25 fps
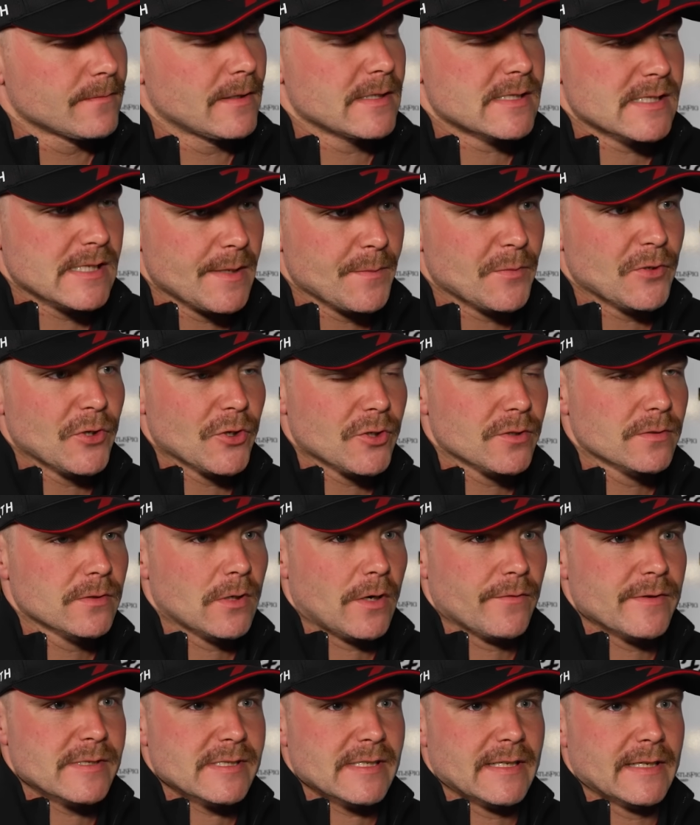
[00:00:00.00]
It seemed good.
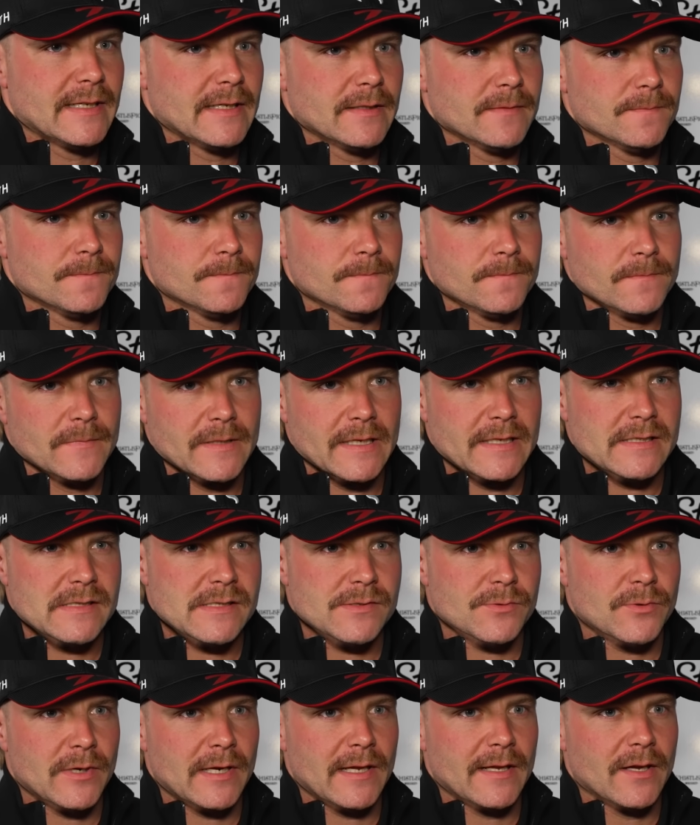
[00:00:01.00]
Obviously,
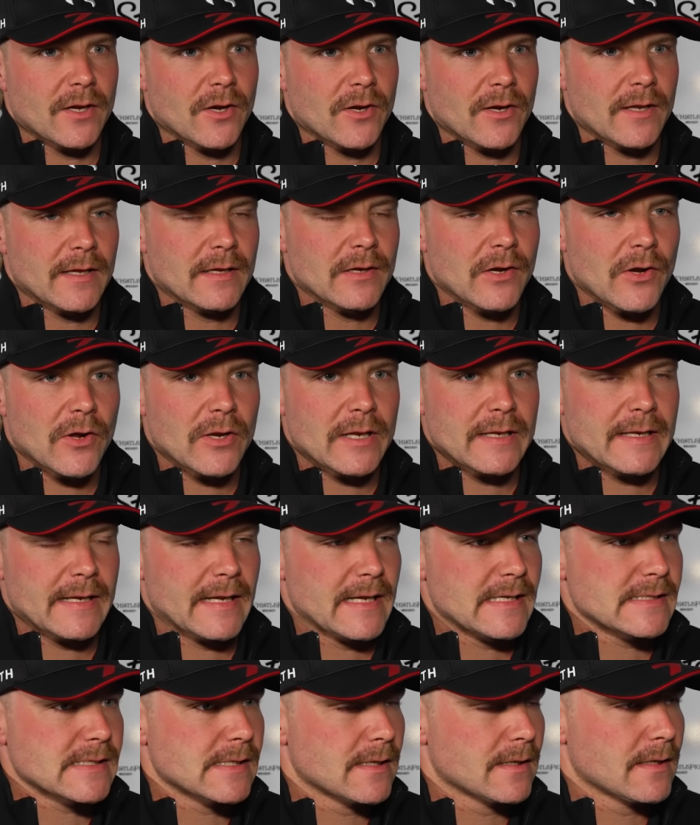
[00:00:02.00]
it's really early
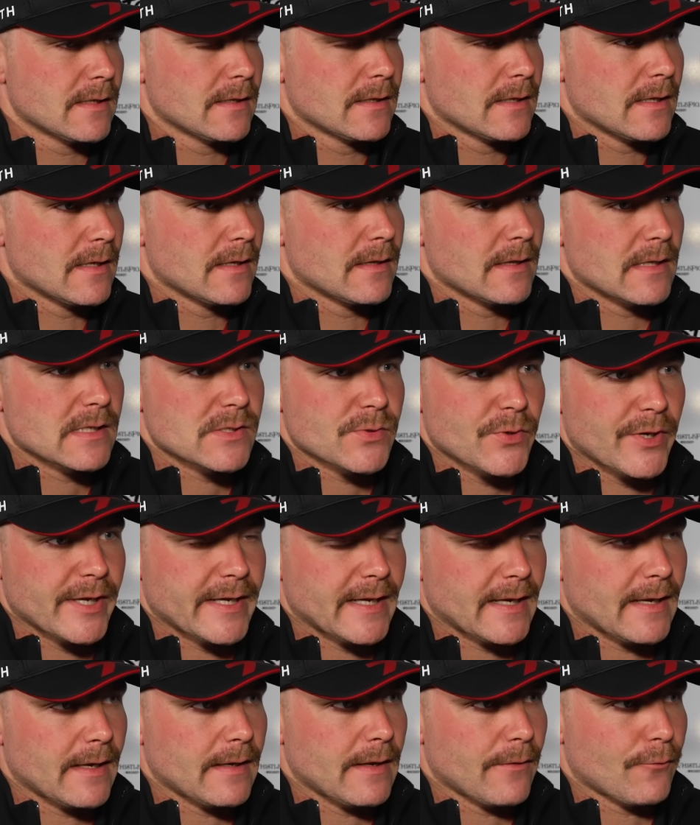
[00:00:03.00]
days in this
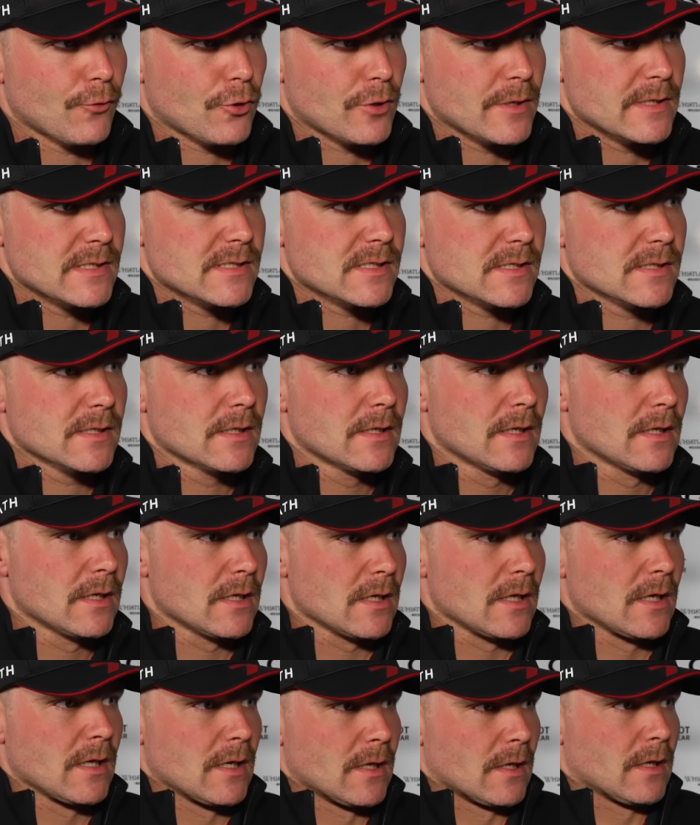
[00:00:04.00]
weekend, and everyone is
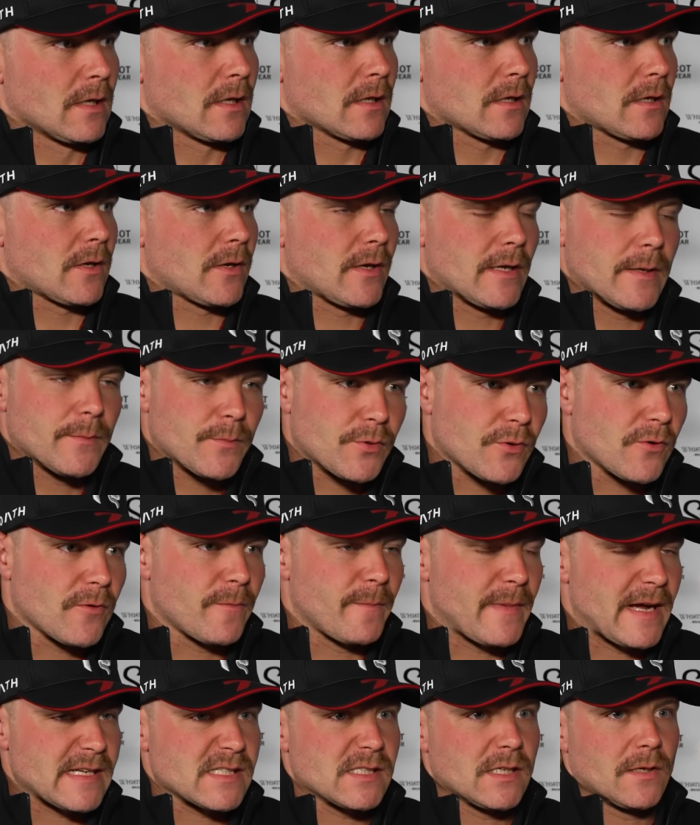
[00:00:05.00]
going to improve
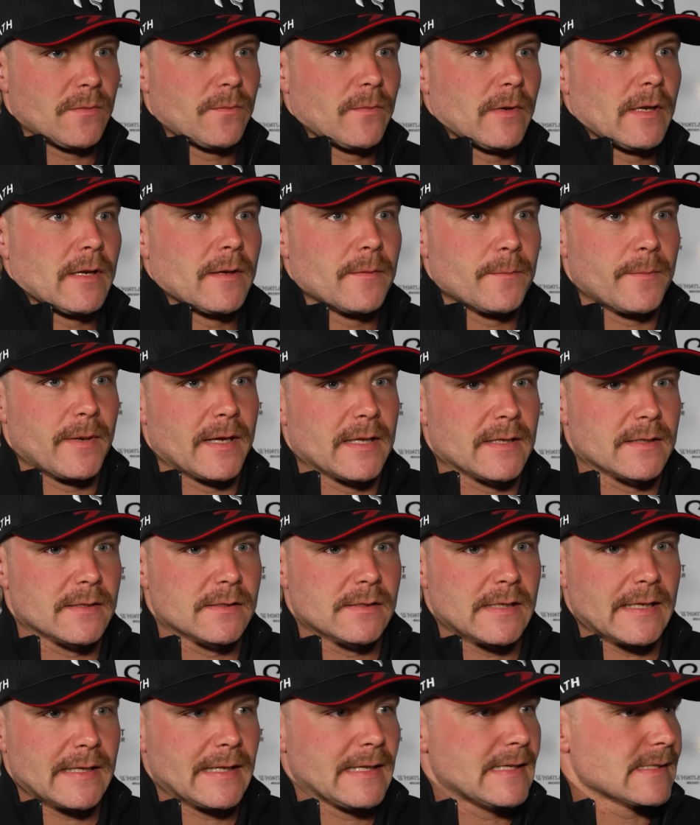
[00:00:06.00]
massively, but
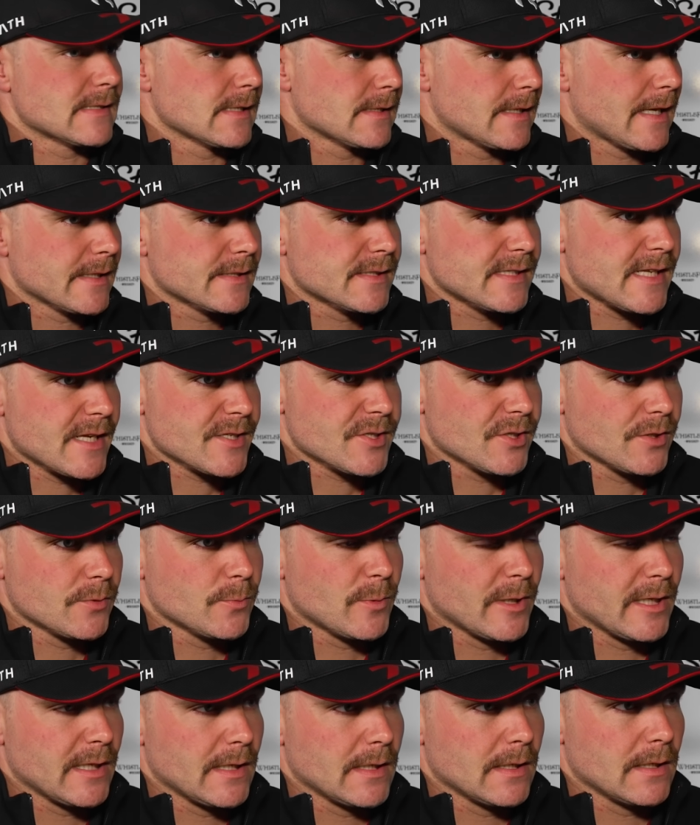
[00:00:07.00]
at least in that session
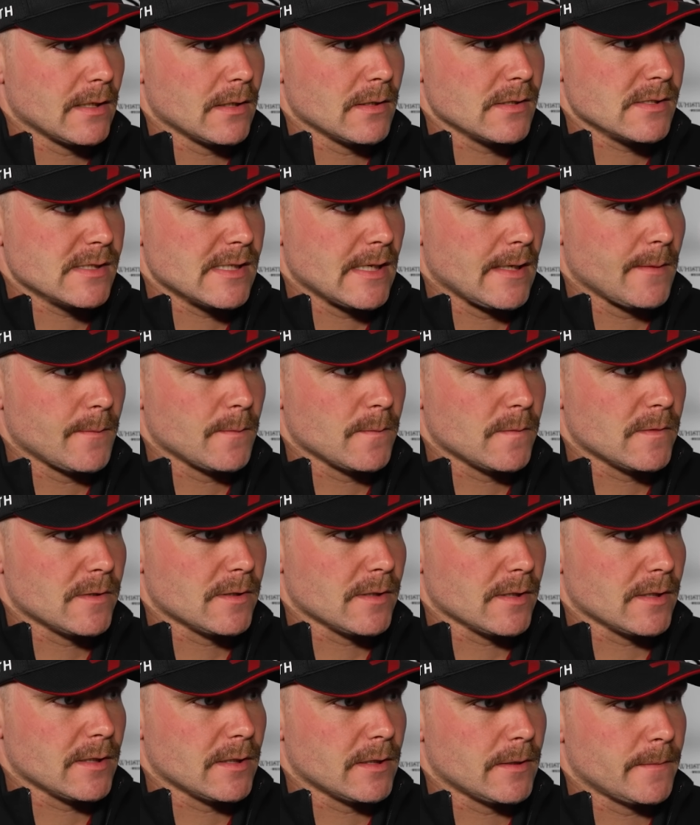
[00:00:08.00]
we seemed
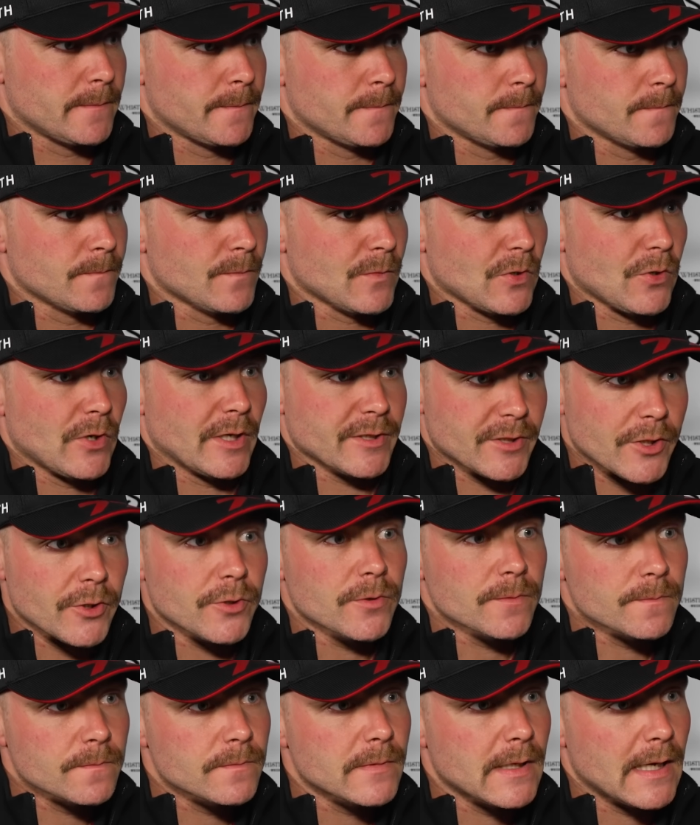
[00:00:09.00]
quite good,
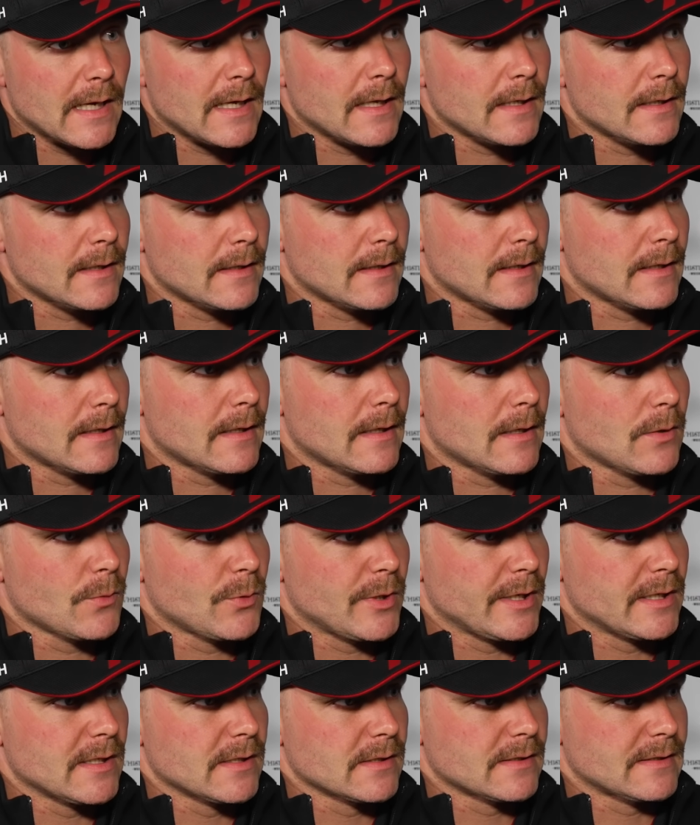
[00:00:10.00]
and
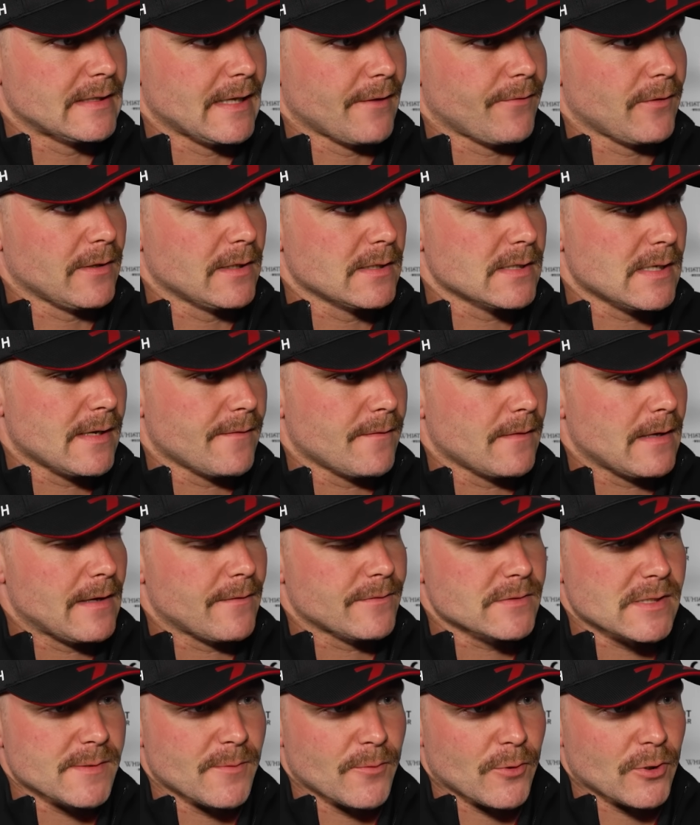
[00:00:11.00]
we definitely
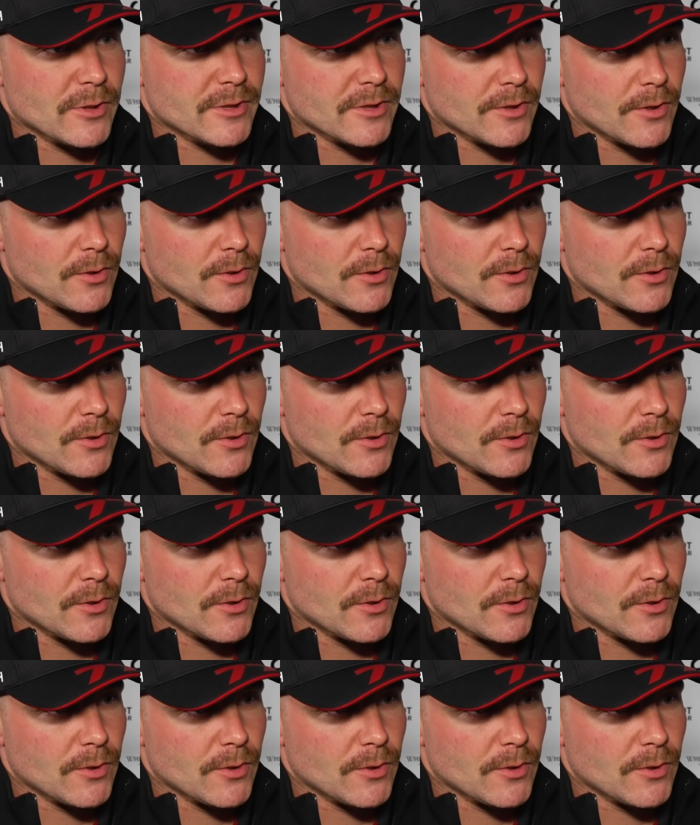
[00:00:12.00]
have some work to